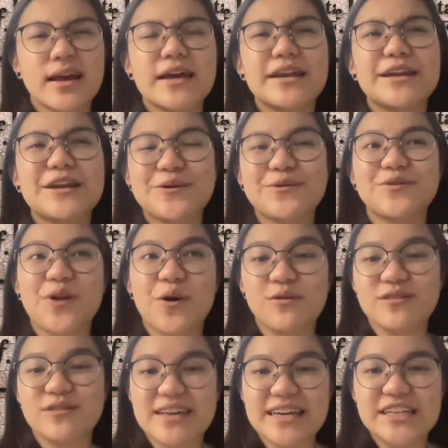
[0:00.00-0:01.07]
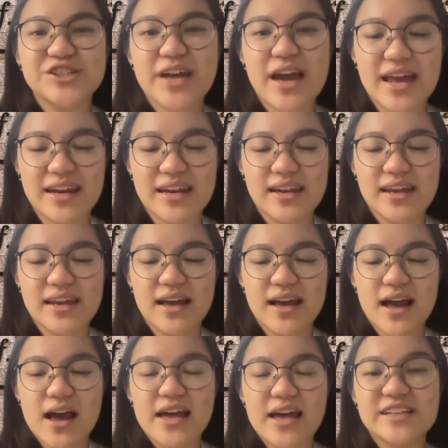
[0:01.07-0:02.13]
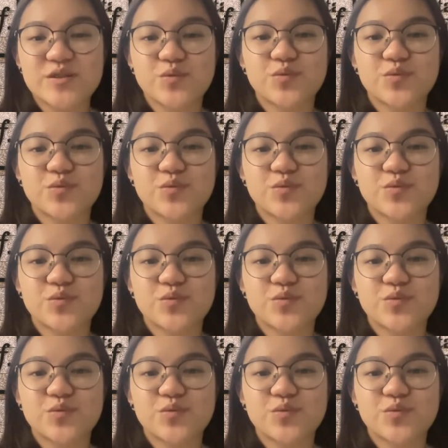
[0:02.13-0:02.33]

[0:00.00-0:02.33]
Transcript: new knowledge, and it's